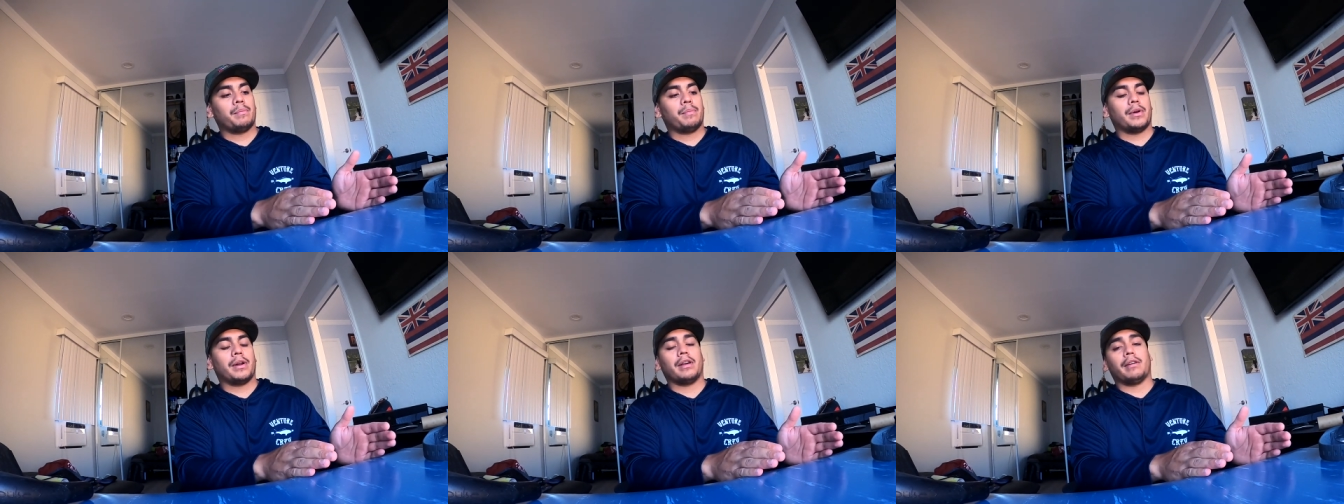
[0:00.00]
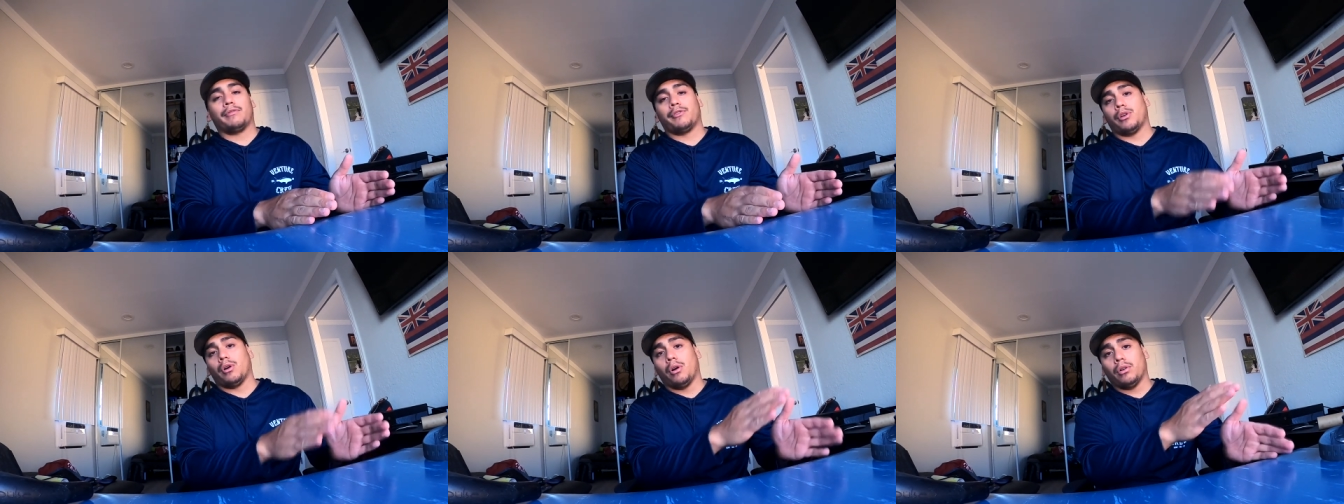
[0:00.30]
but
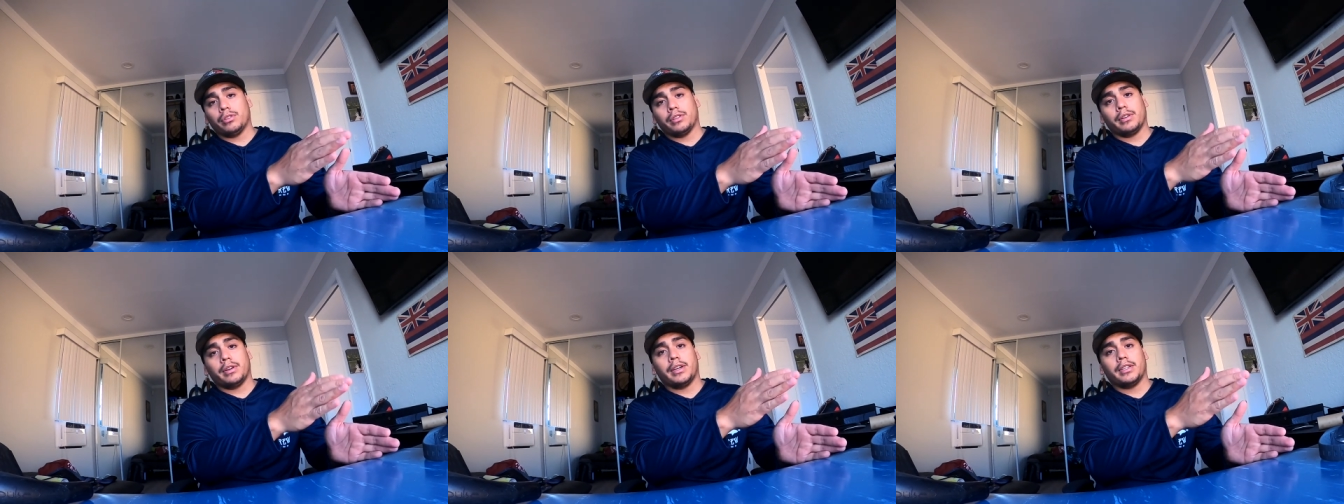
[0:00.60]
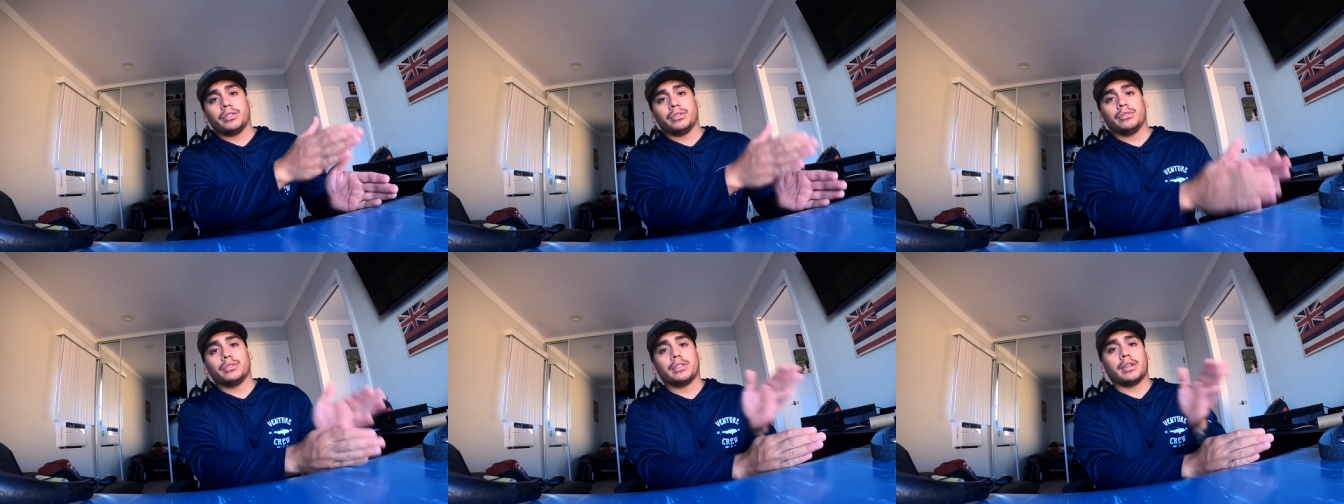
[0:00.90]
if you
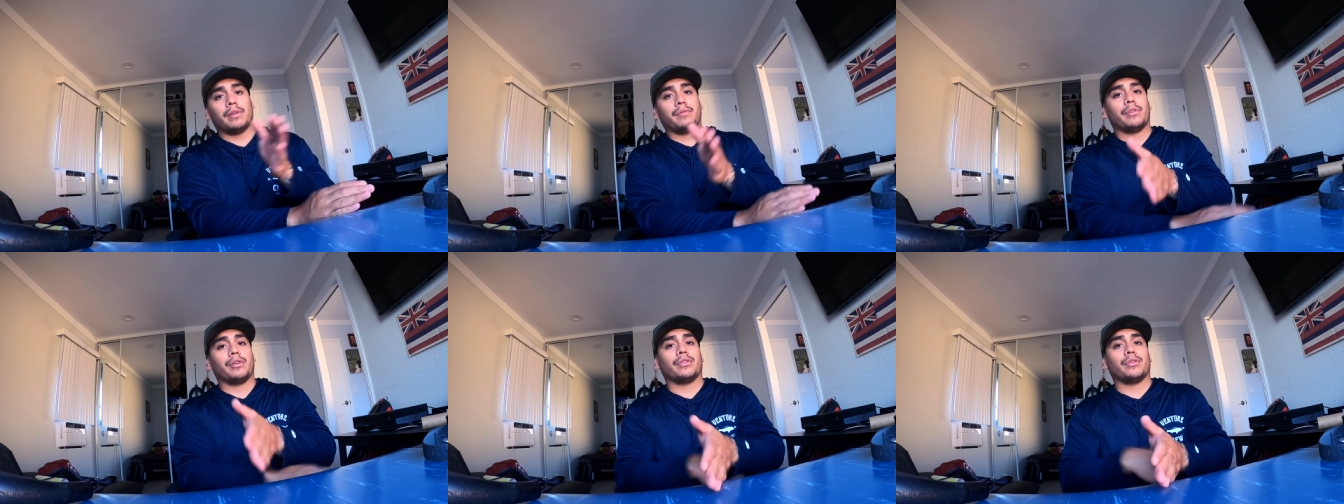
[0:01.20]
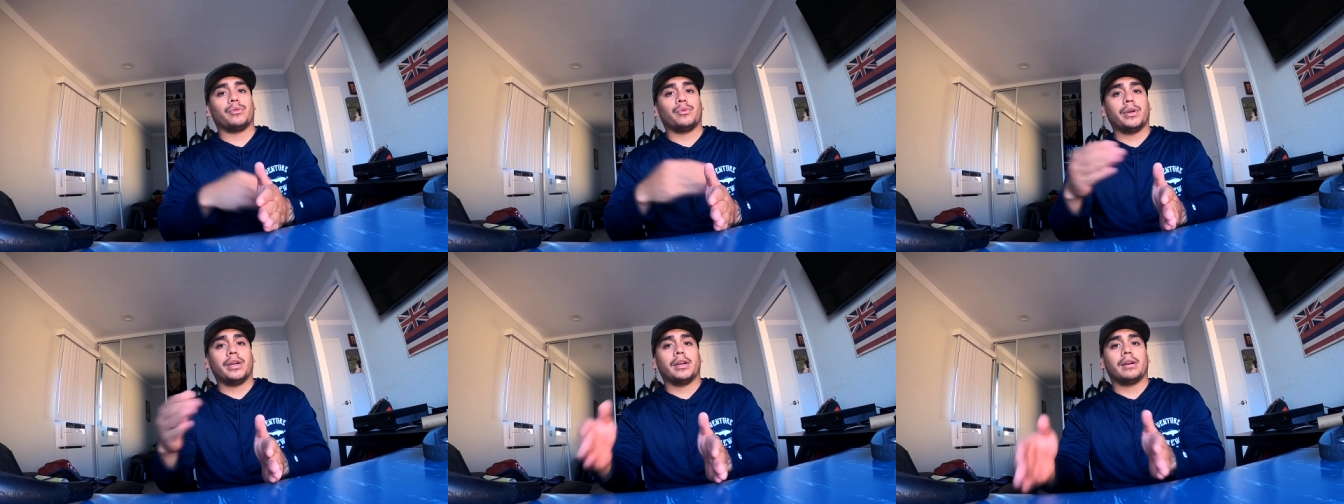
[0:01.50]
alternate suits every
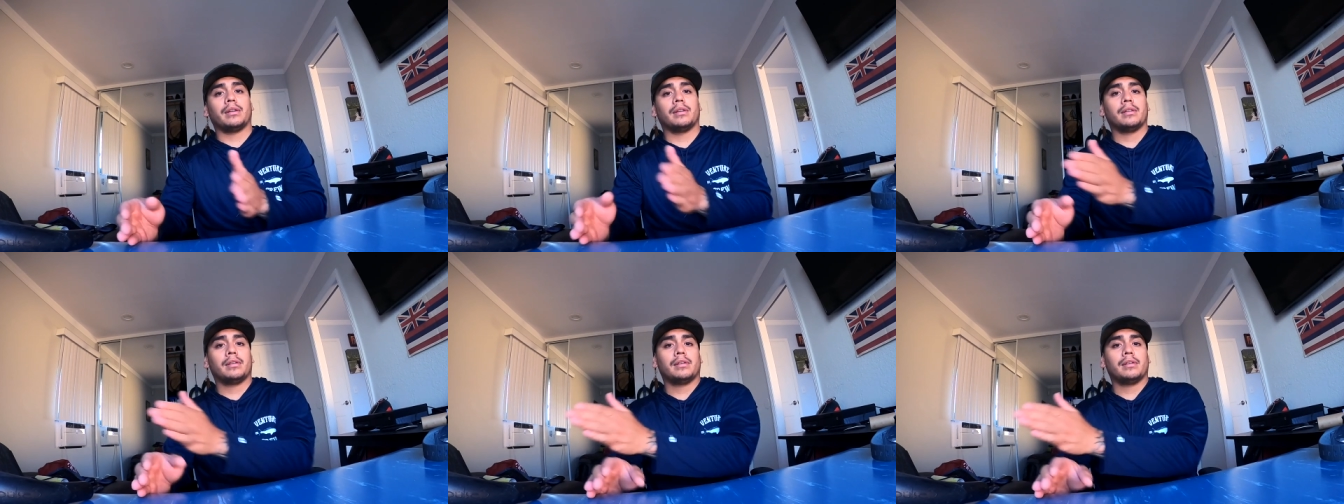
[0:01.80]
other week,